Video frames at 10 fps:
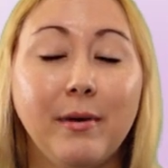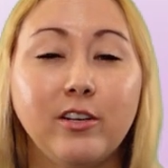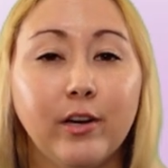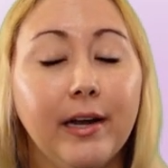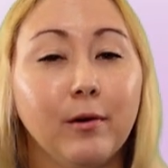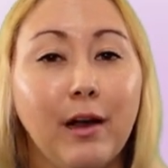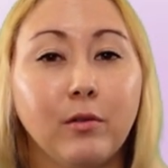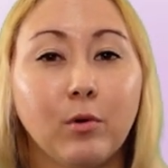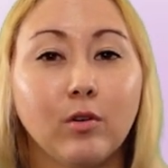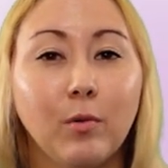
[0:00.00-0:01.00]
in my drinking around
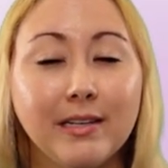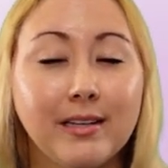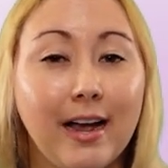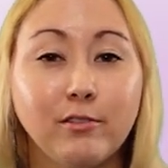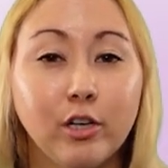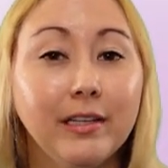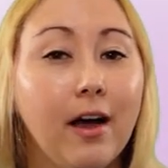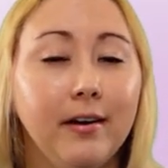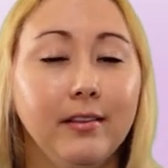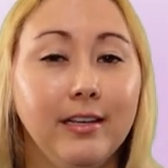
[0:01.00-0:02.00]
the world quest, I've surely
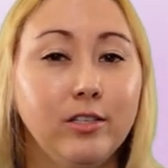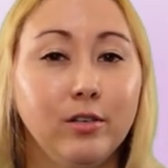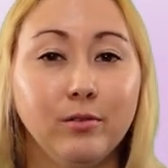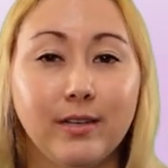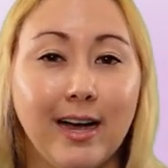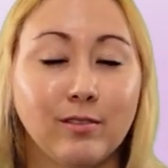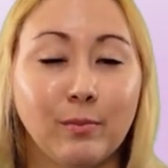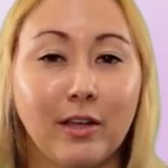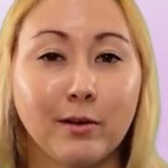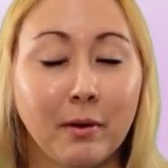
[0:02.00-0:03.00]
gotten at least two snacks
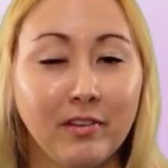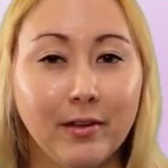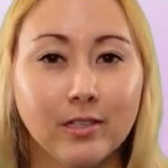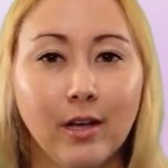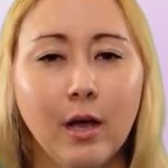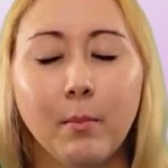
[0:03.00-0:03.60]
from other pavilions,